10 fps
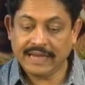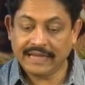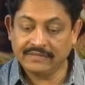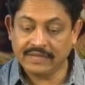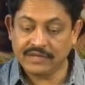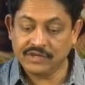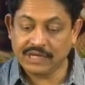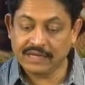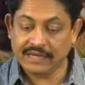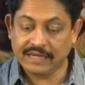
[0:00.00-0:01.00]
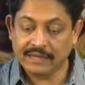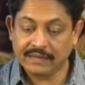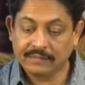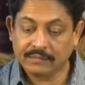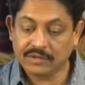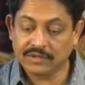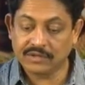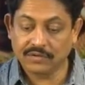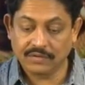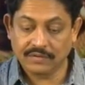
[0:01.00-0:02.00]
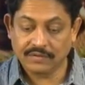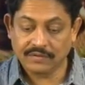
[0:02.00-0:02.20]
and then gently pushed the door.